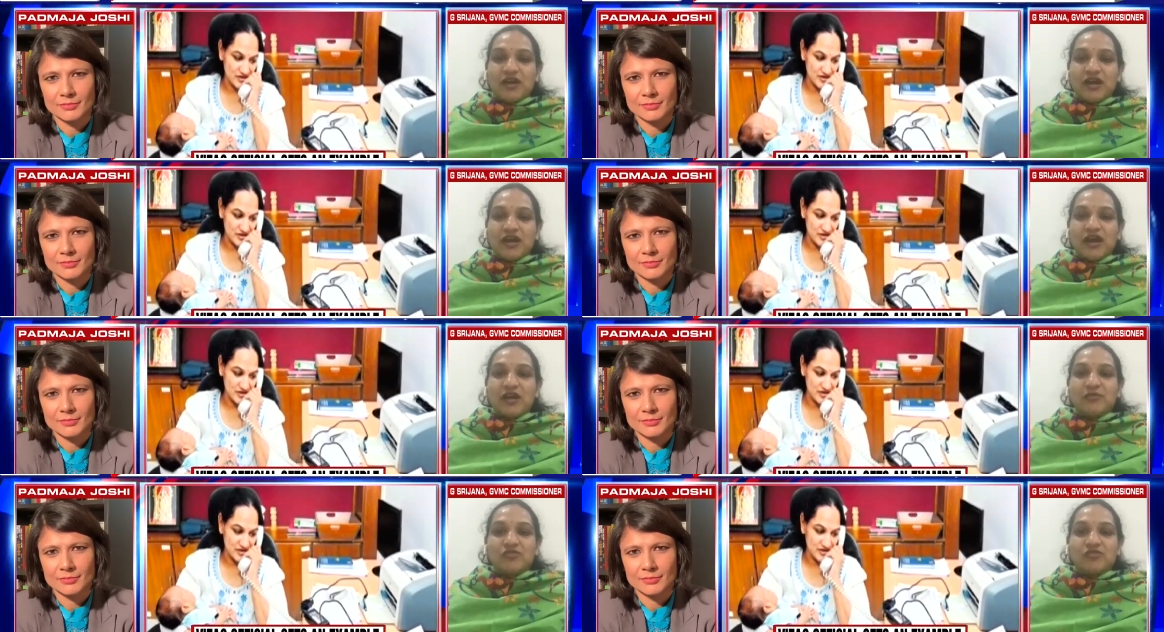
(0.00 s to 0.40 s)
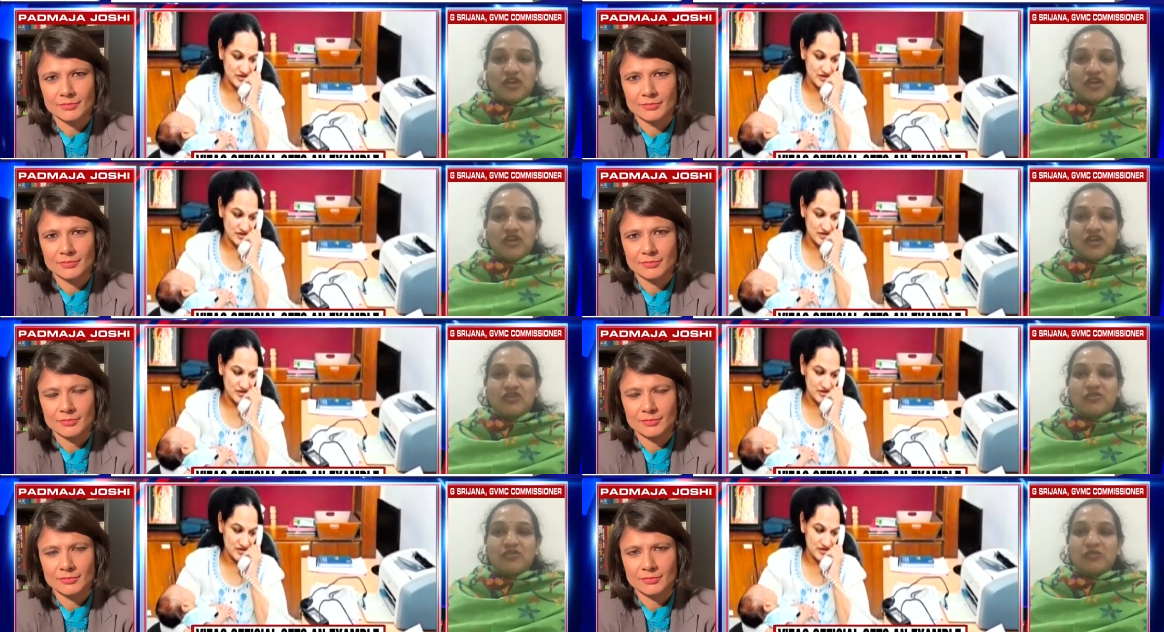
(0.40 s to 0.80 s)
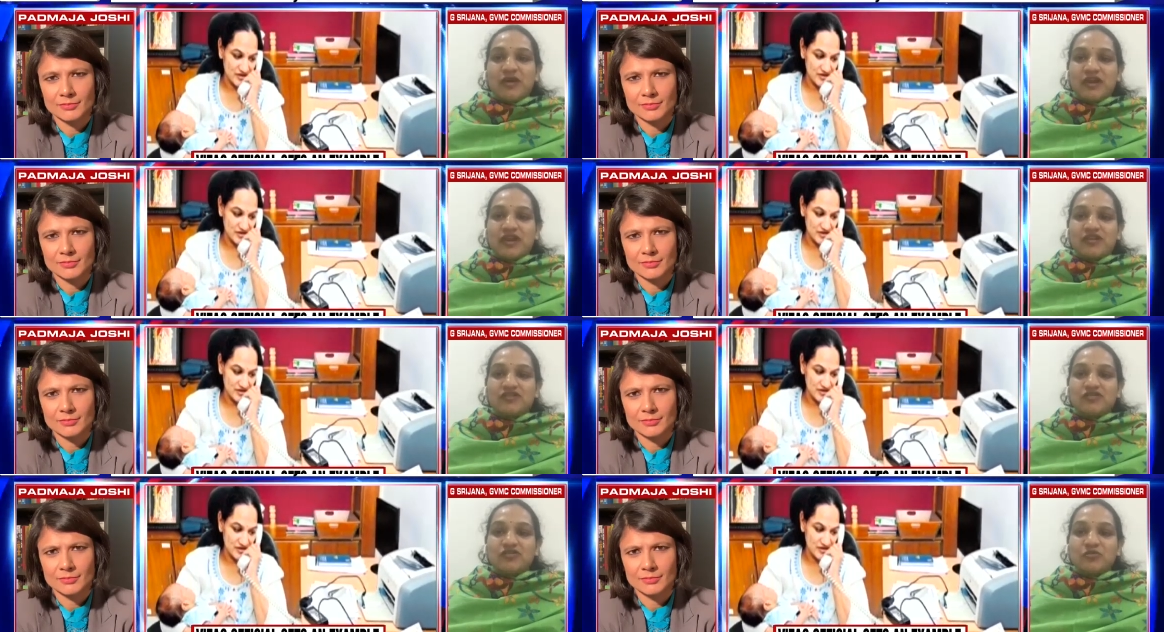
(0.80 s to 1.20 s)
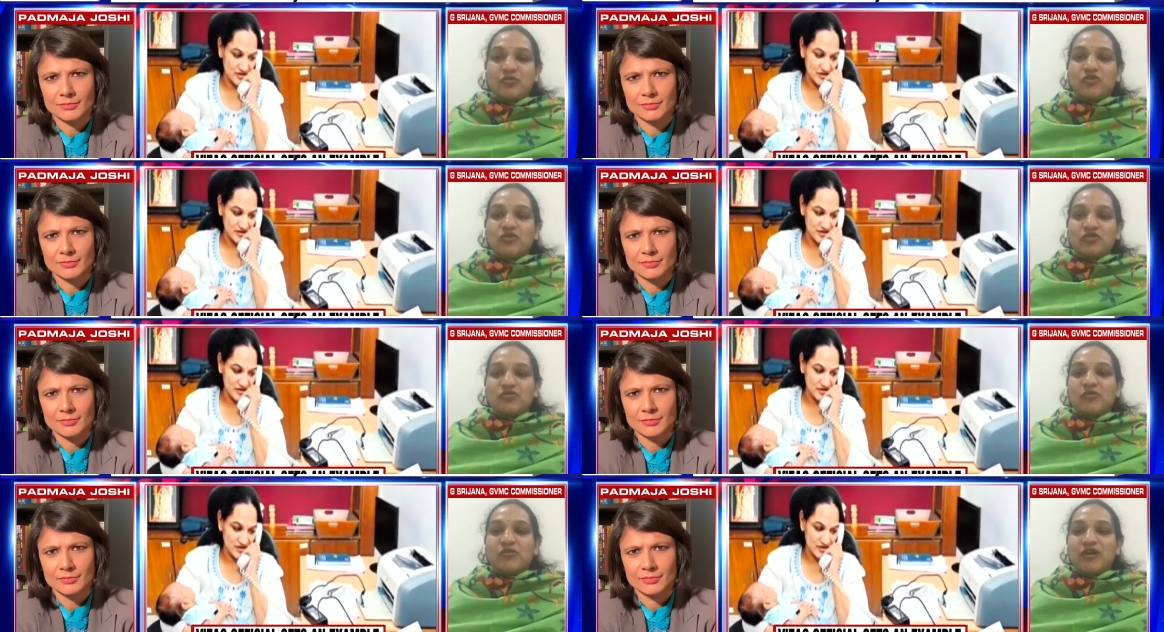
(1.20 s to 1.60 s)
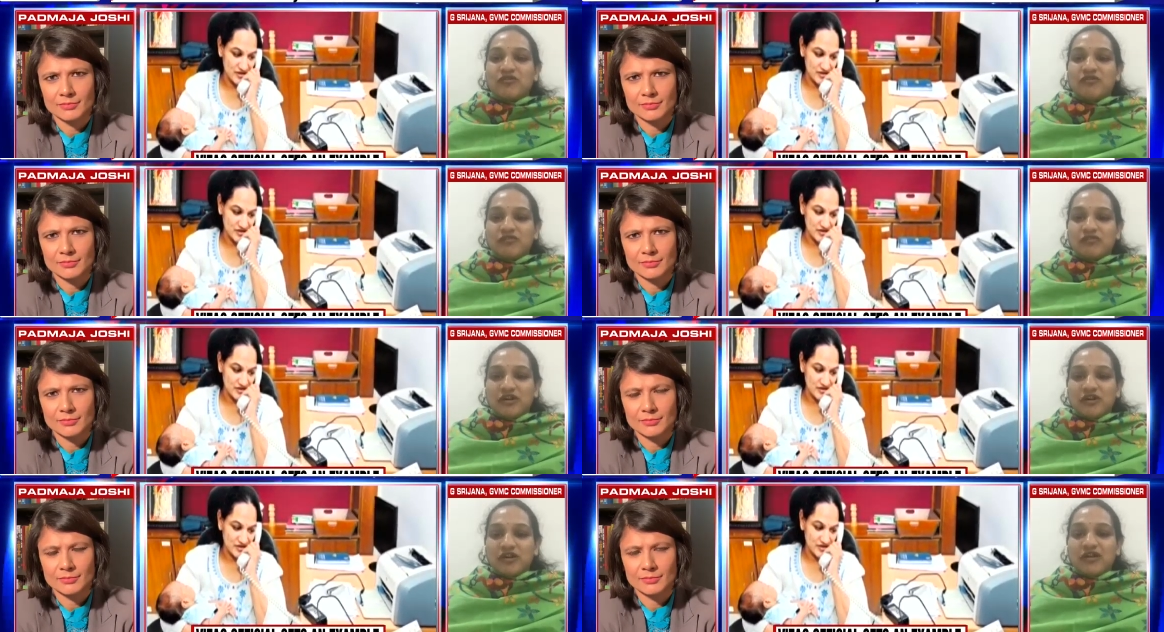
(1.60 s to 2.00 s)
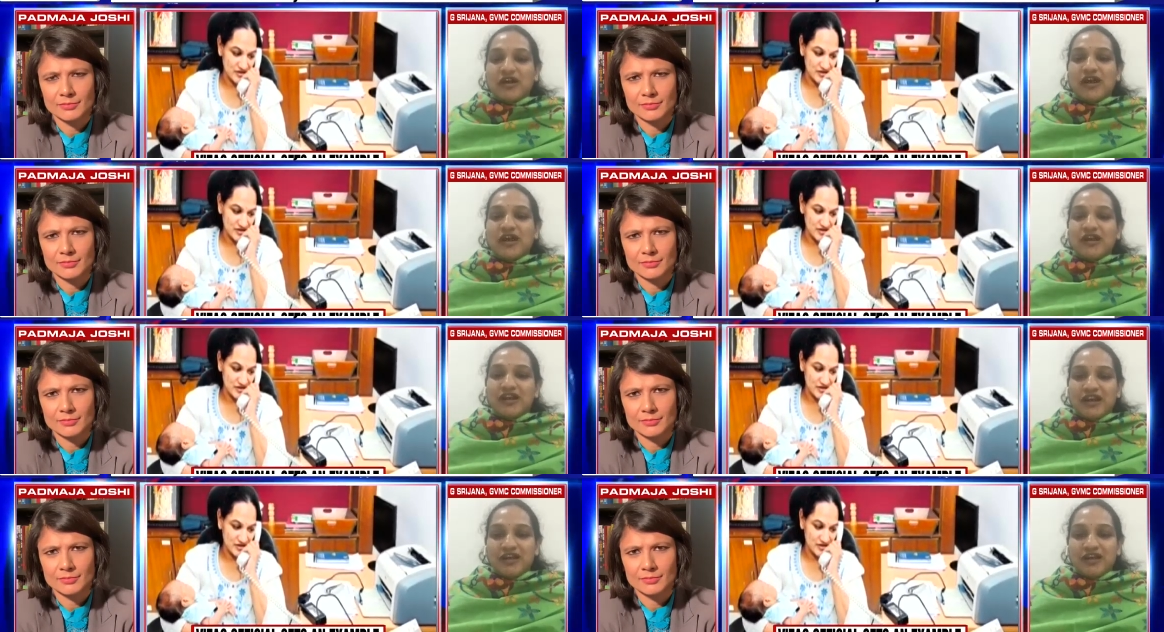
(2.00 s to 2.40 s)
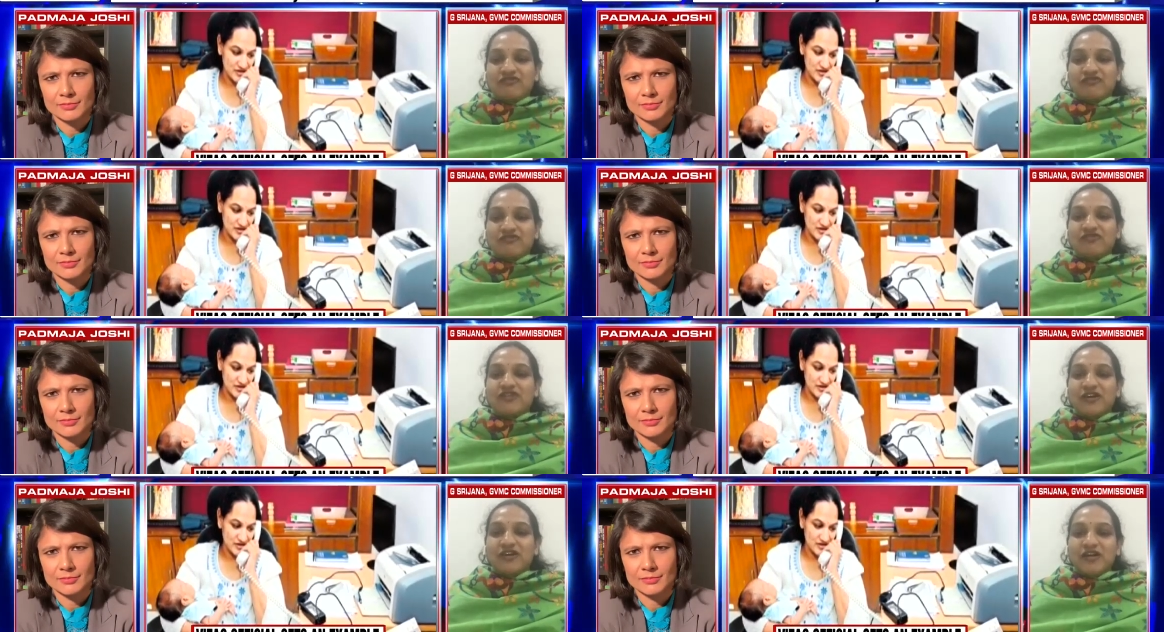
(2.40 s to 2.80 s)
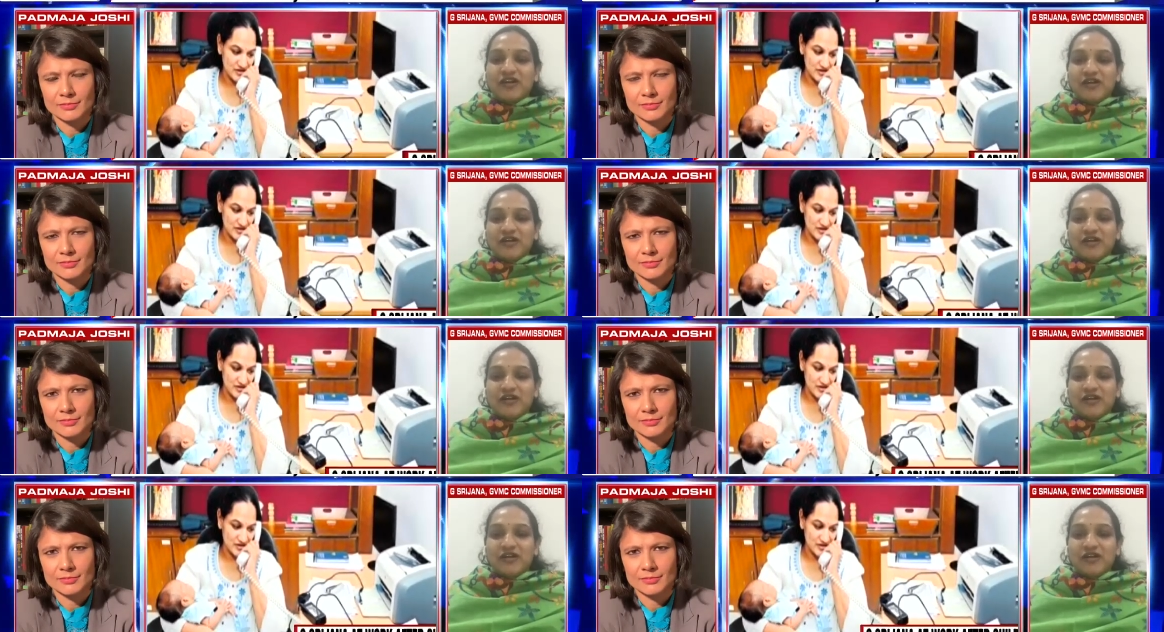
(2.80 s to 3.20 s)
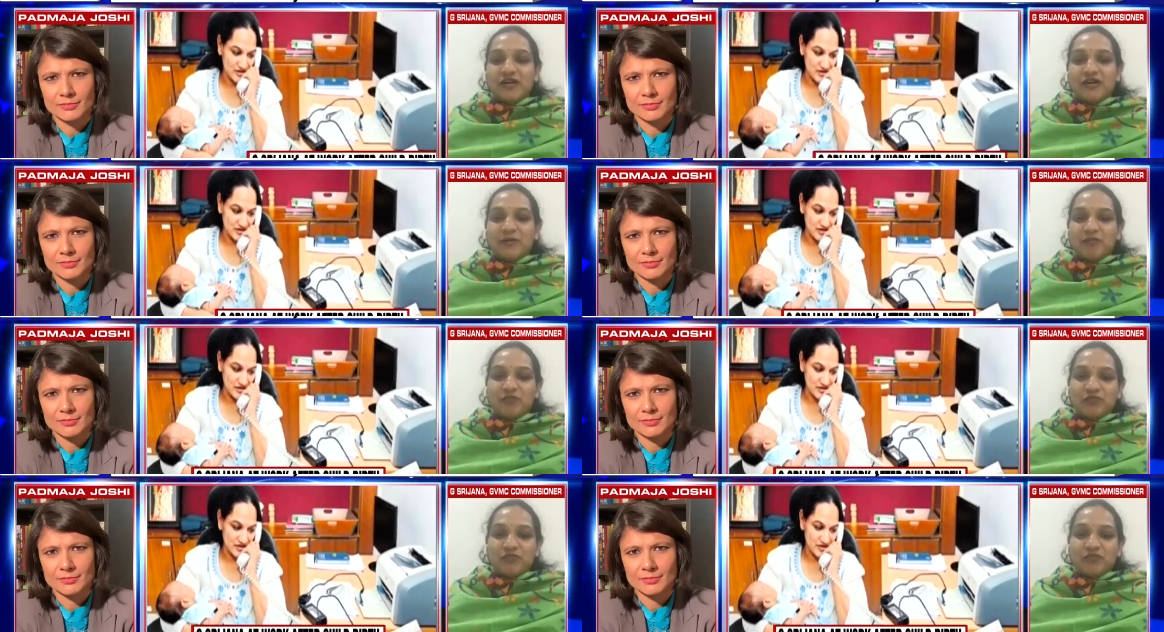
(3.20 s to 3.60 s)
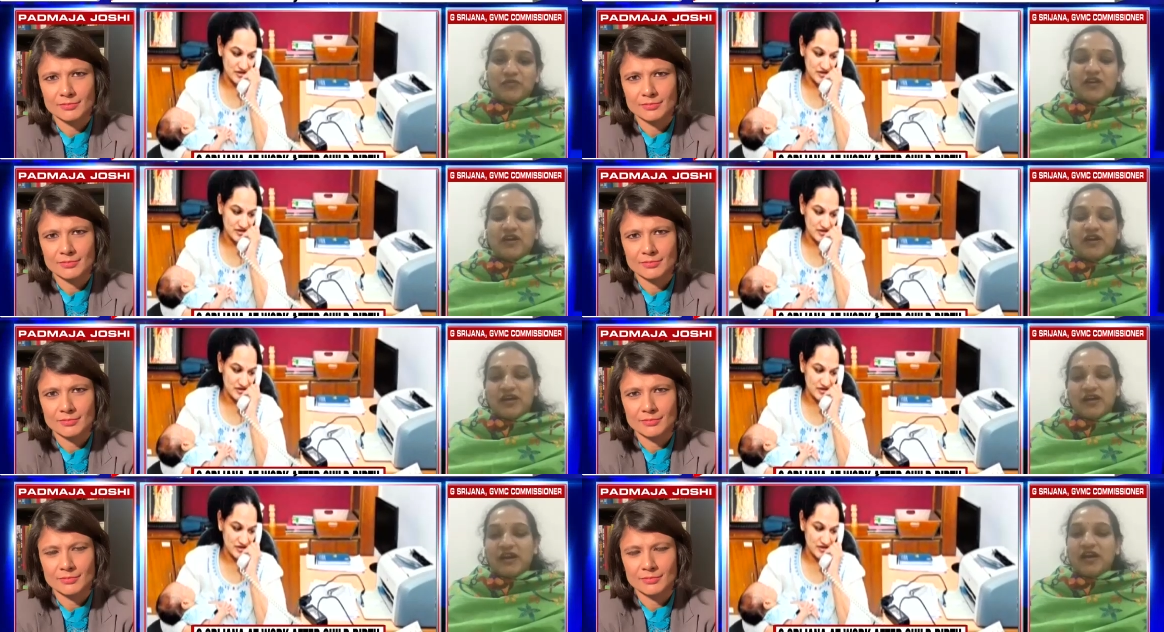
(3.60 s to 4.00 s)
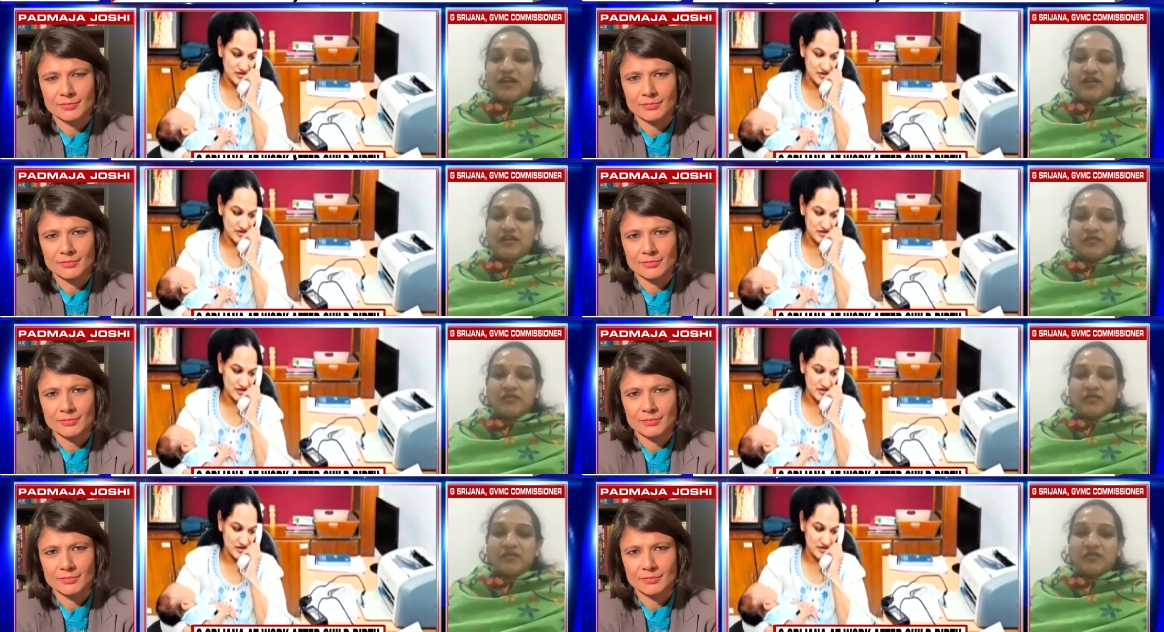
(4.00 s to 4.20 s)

Speaker 1: but I'm trying to balance both my work and life um, uh,